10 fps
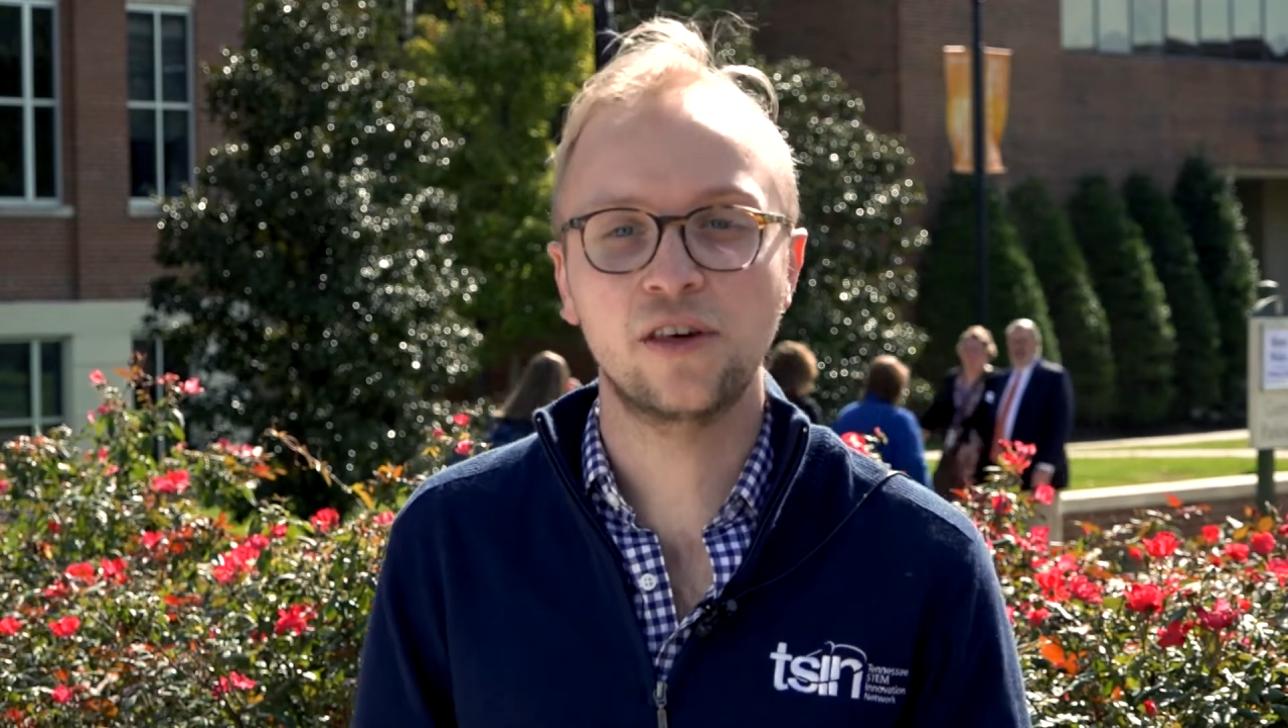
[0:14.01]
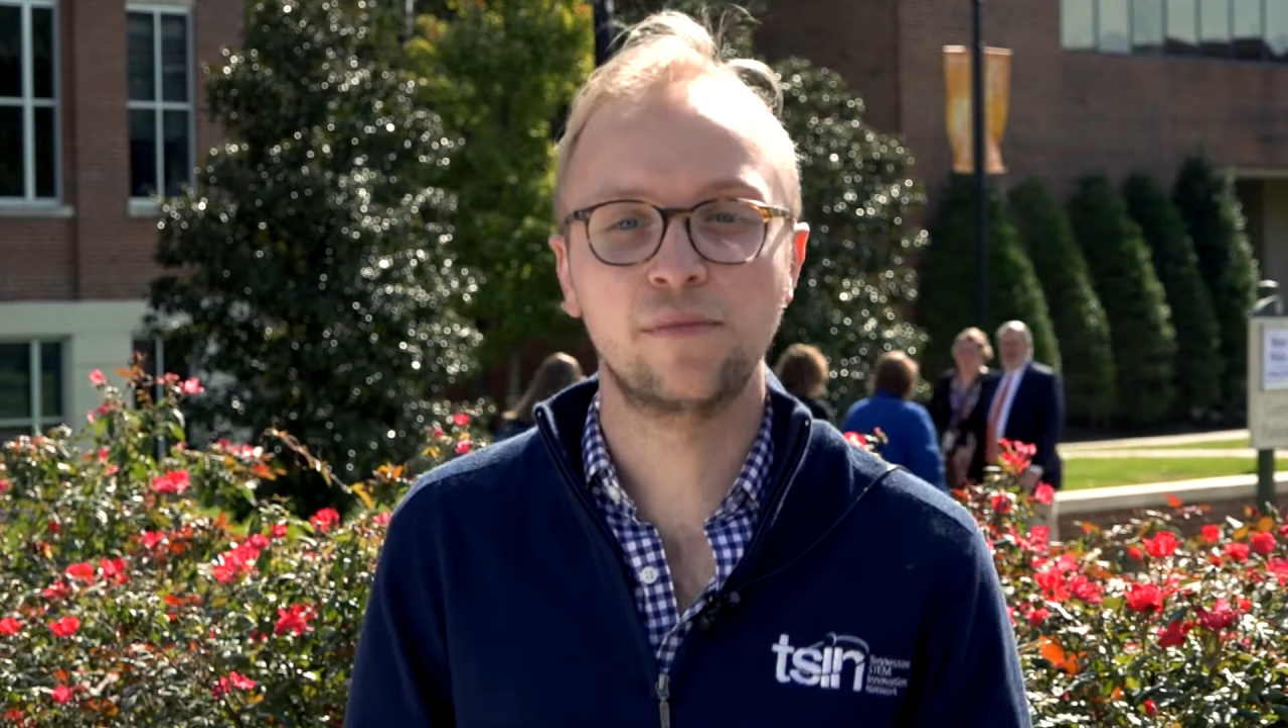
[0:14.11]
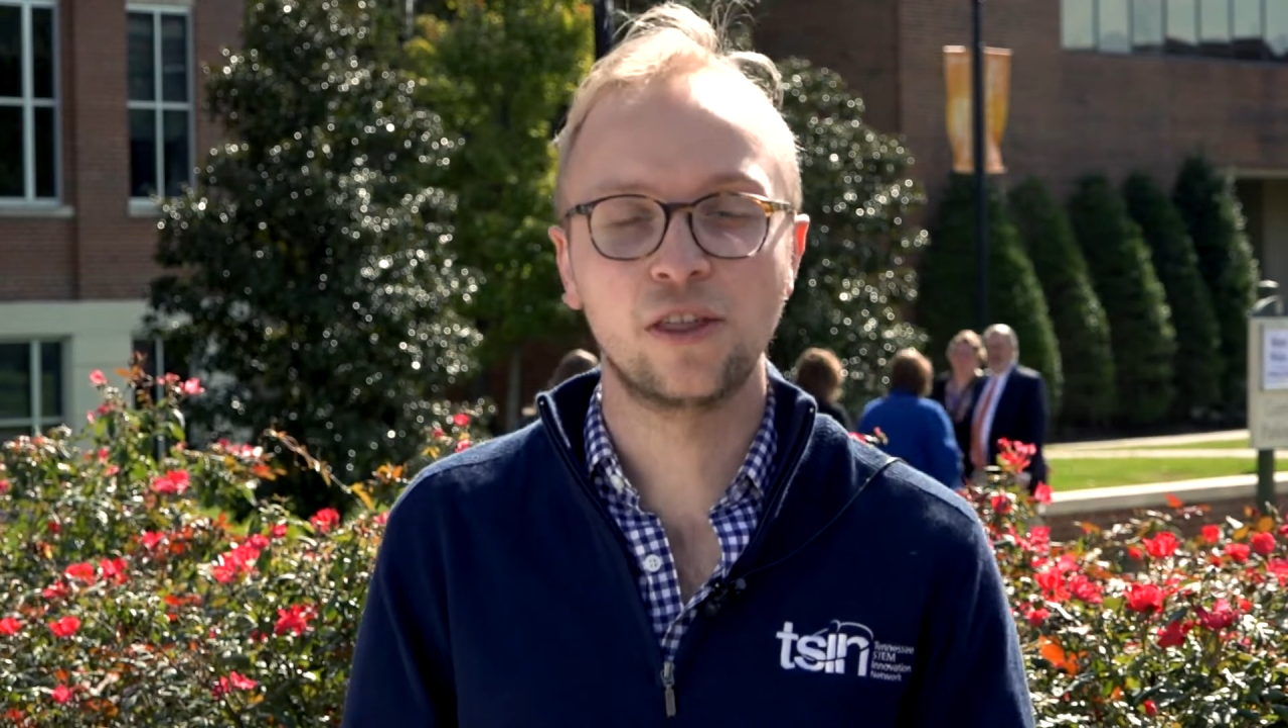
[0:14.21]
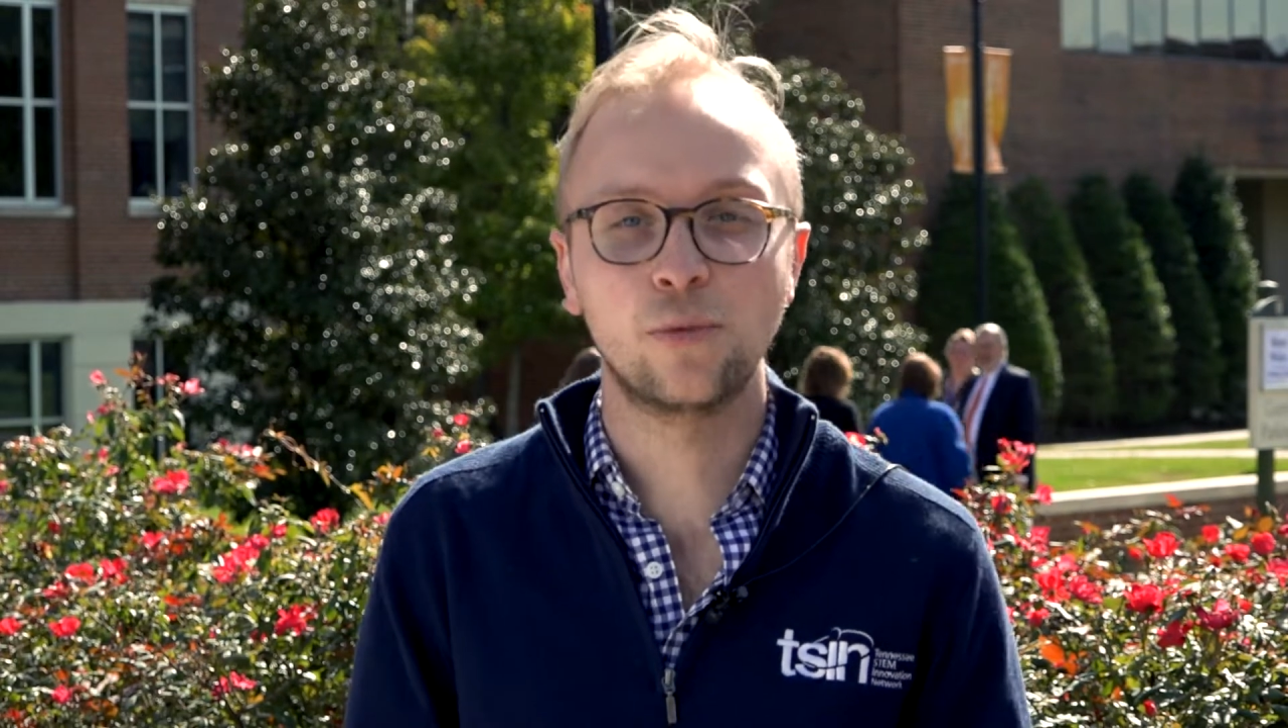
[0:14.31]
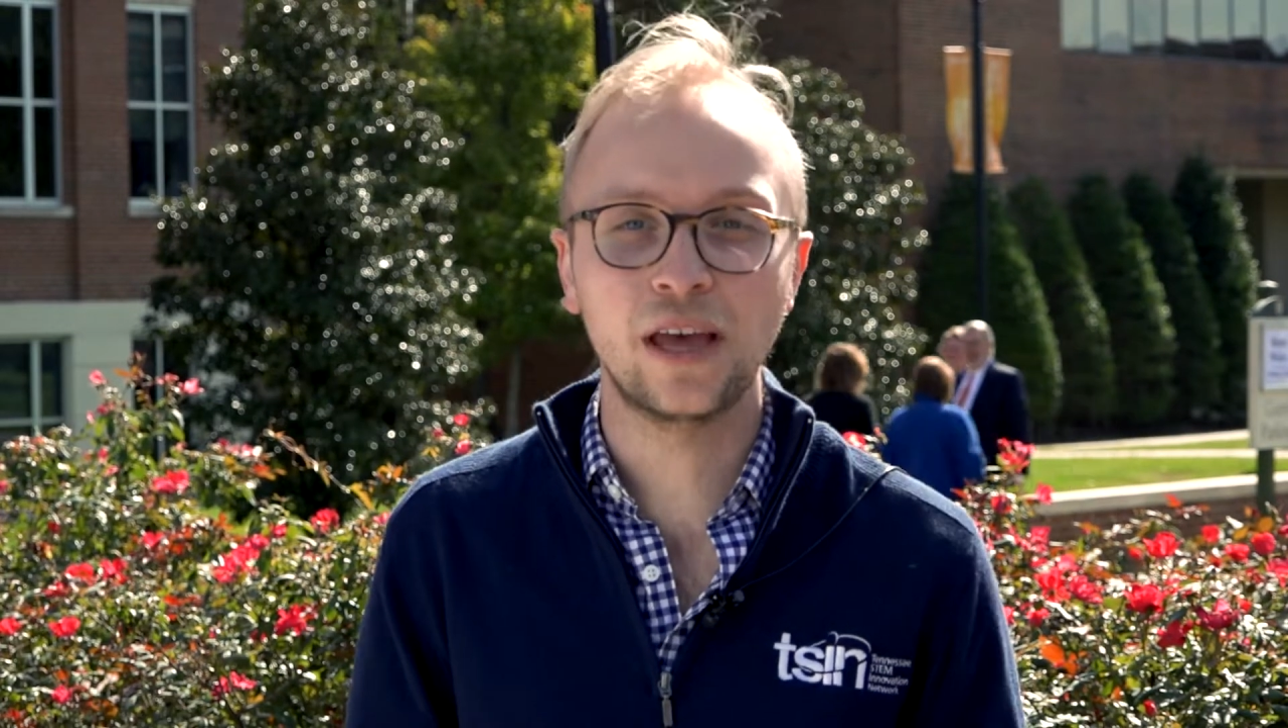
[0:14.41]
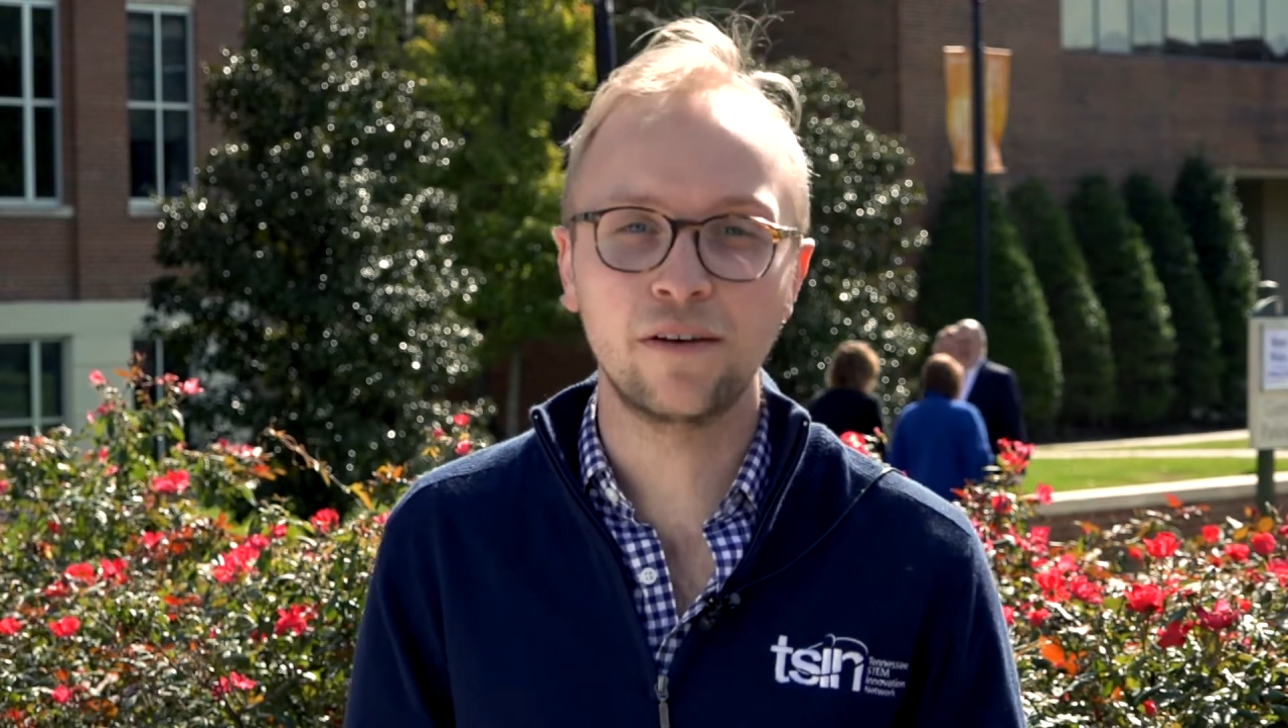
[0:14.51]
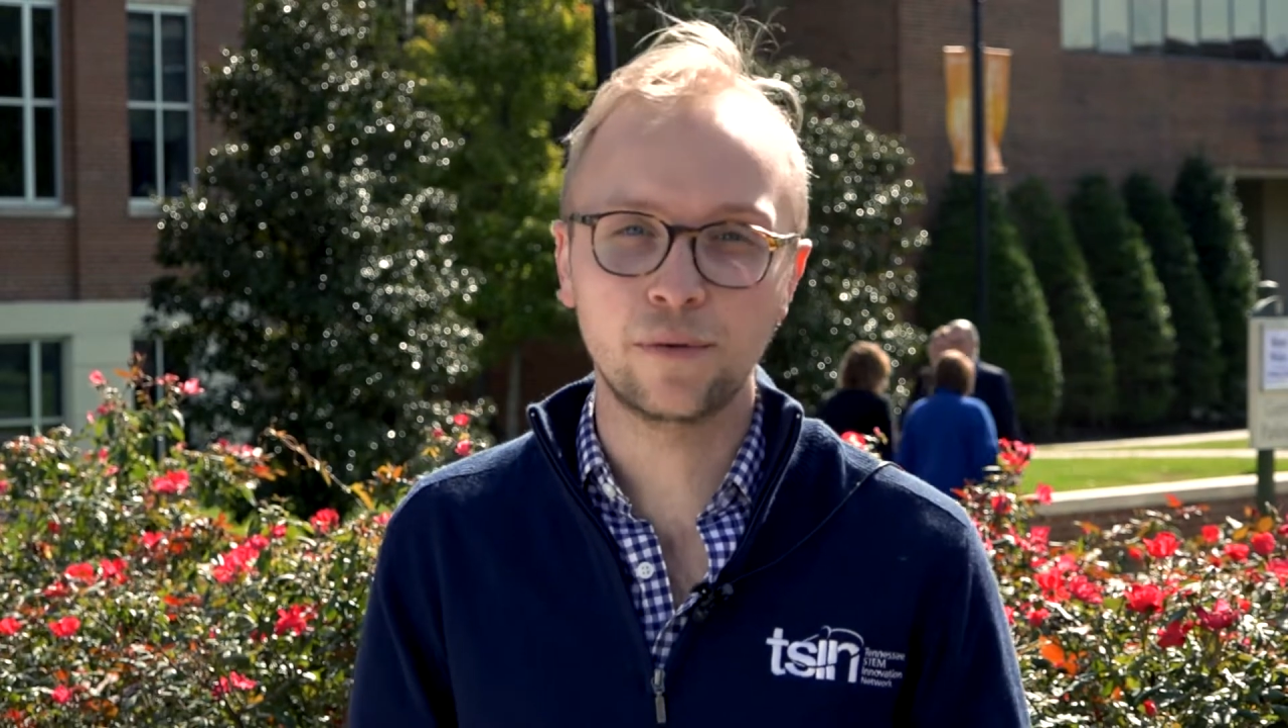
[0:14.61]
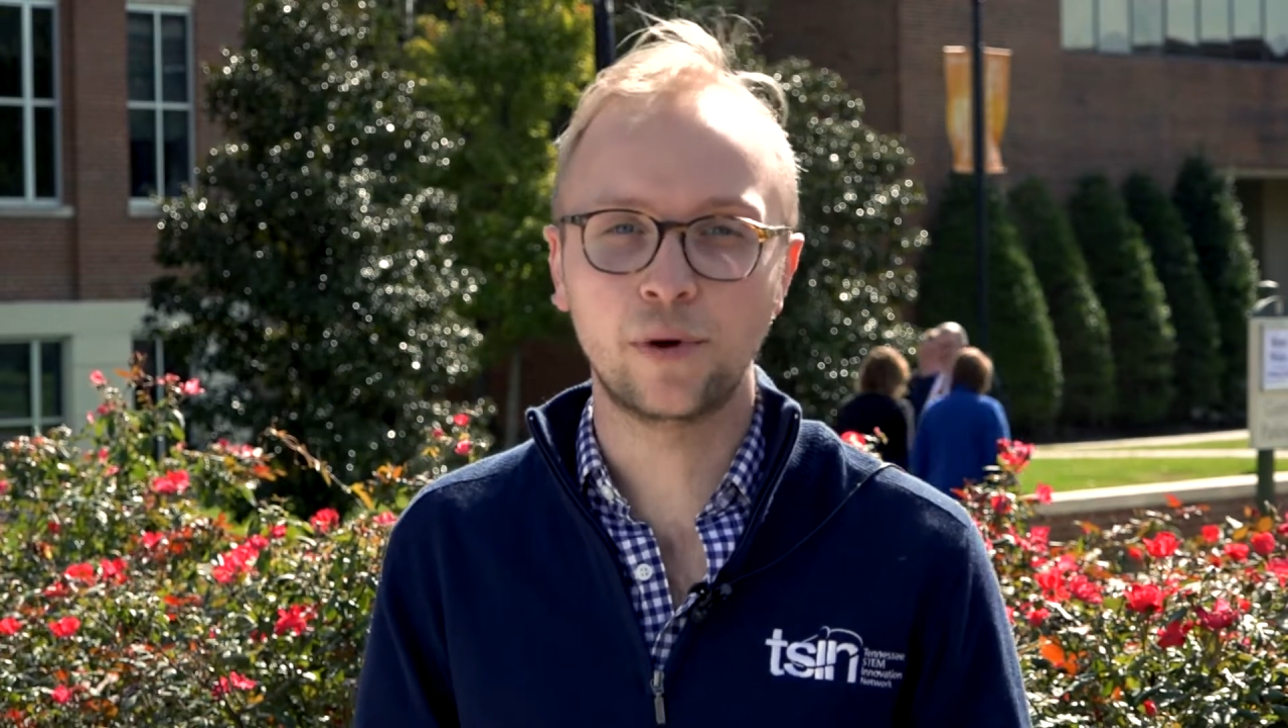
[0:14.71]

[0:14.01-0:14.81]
It means we have a